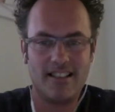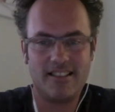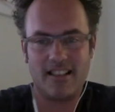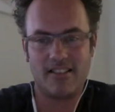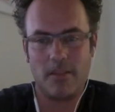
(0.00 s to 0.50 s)

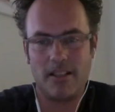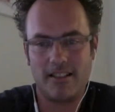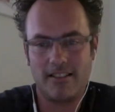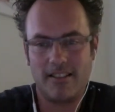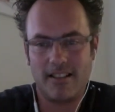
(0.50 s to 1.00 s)
And then I explain,
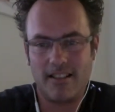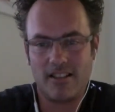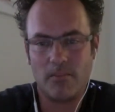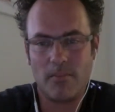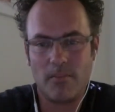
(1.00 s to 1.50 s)
that
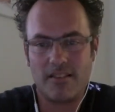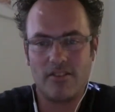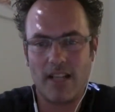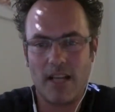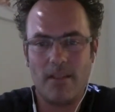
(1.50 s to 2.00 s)
doesn't make
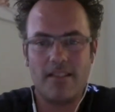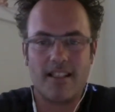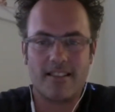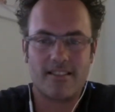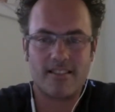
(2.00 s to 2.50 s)
sense to A/B
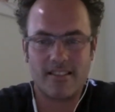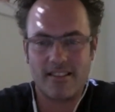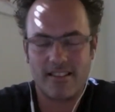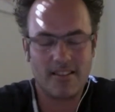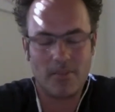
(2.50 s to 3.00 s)

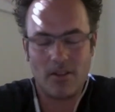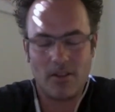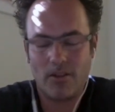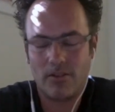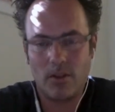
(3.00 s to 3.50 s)
test
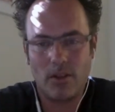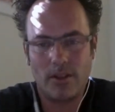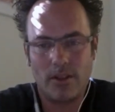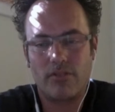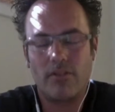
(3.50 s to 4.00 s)
because we
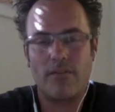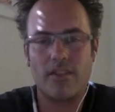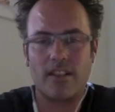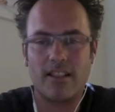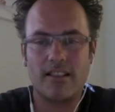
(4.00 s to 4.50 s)
don't have the
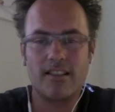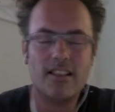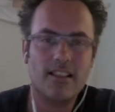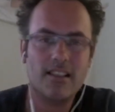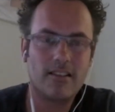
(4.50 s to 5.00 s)
traffic. And
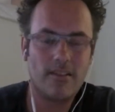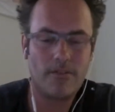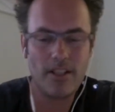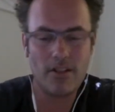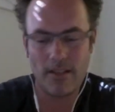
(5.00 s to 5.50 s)
the
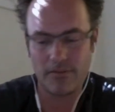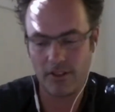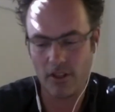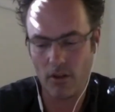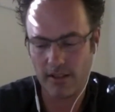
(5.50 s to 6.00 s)
thing you have
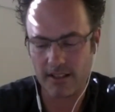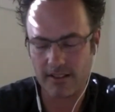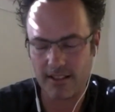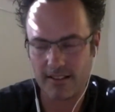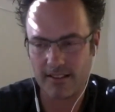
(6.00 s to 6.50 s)
to know here
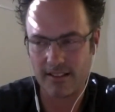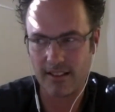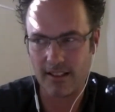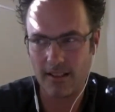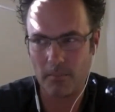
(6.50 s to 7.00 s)
is that
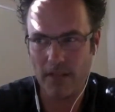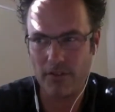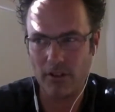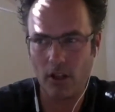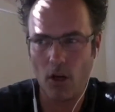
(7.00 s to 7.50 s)

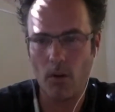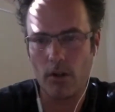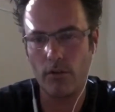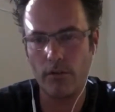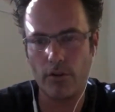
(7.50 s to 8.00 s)
if you're low
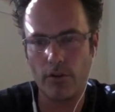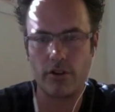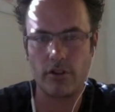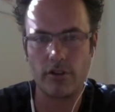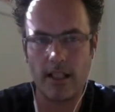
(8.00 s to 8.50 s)
on
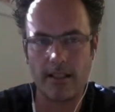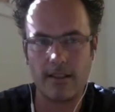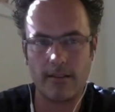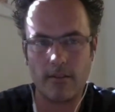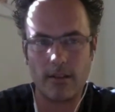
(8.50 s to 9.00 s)
conversions, like